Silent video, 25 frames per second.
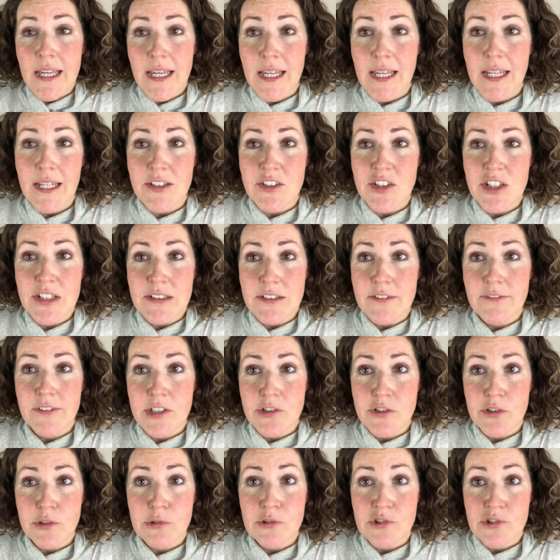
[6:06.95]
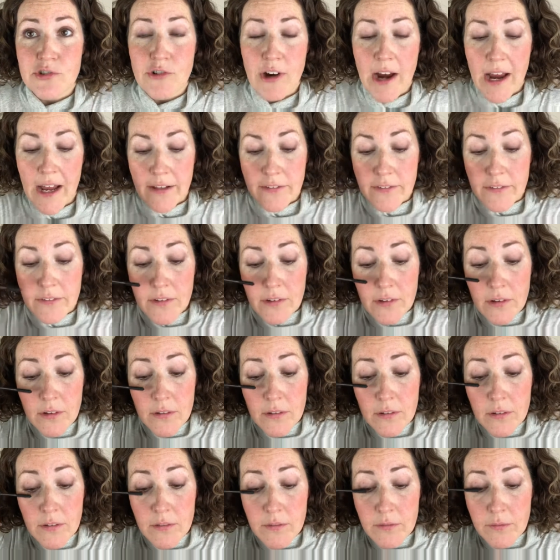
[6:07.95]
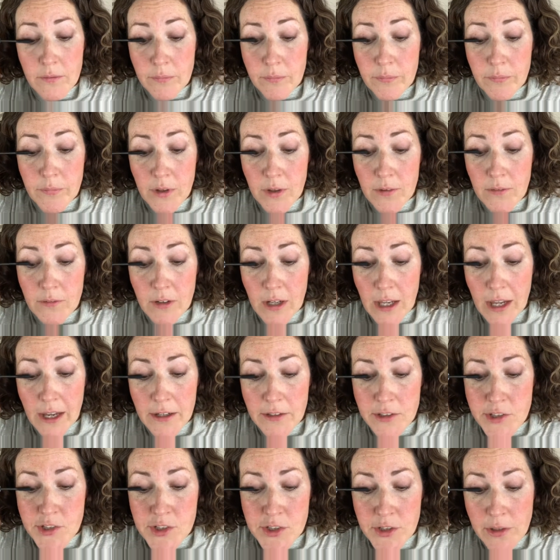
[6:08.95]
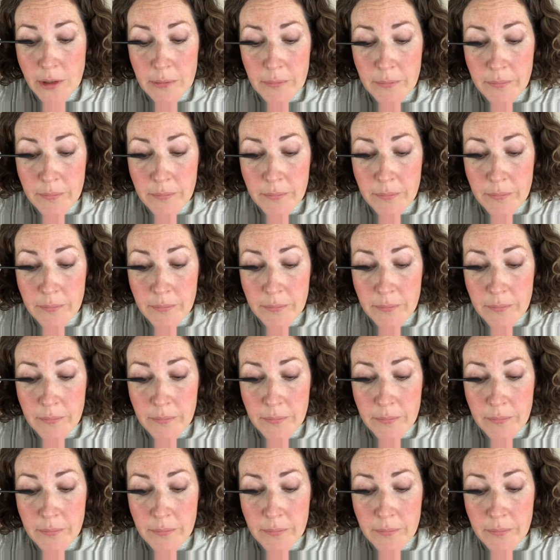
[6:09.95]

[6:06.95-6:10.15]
each individual strand of lash.